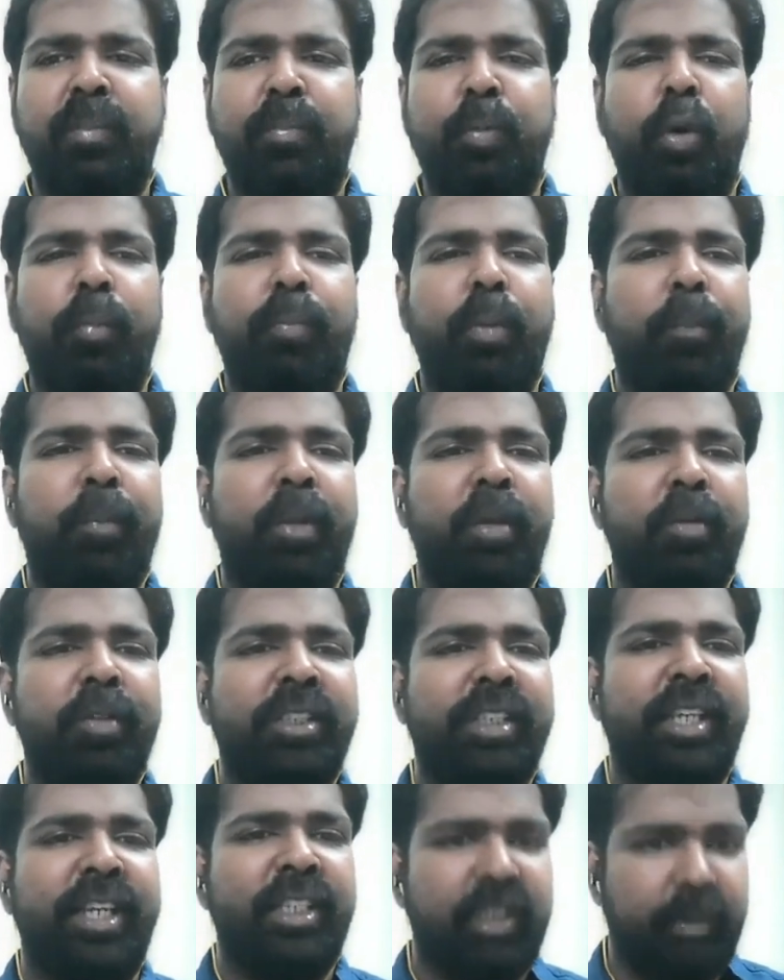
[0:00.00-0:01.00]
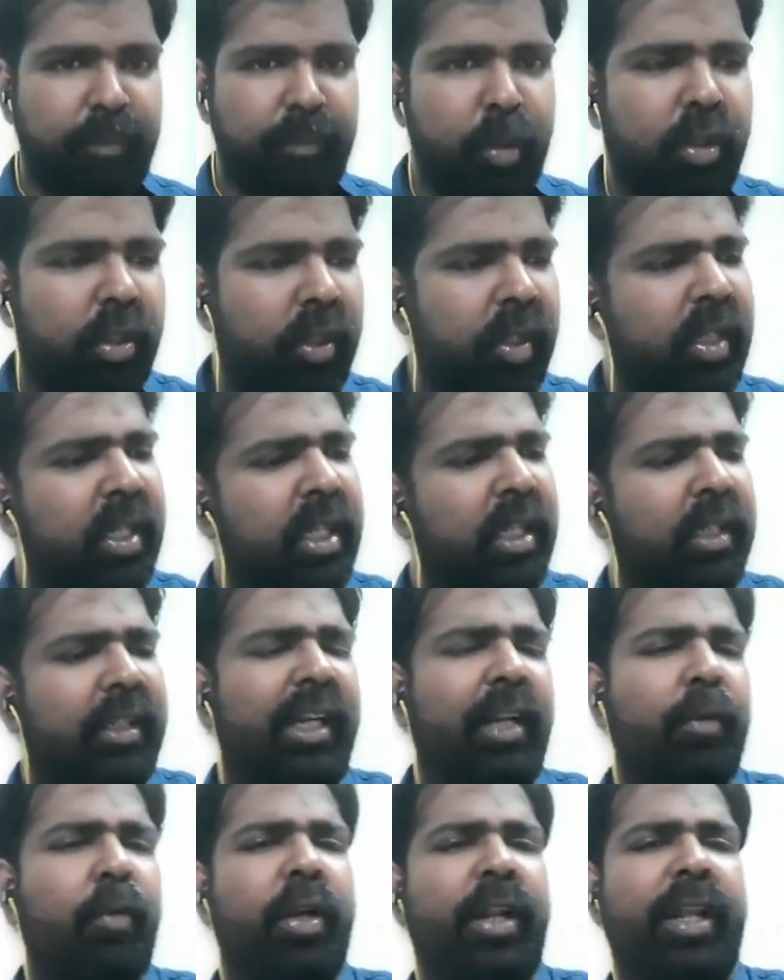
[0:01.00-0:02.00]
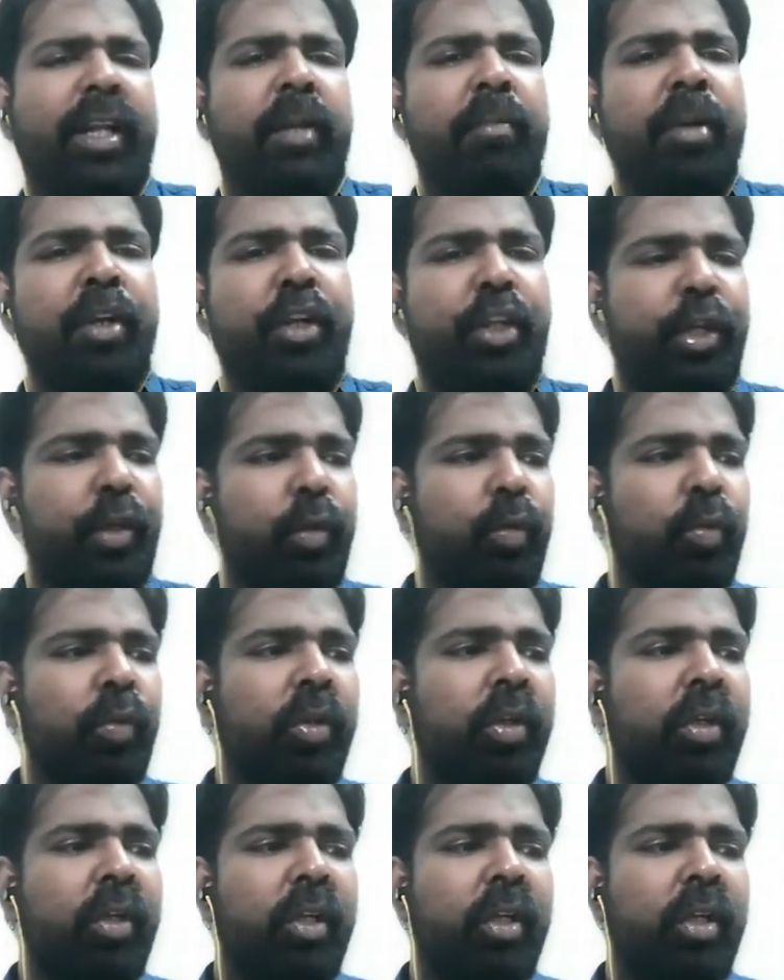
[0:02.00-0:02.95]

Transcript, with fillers: by Paul Poplawski is a book that I would recommend to you,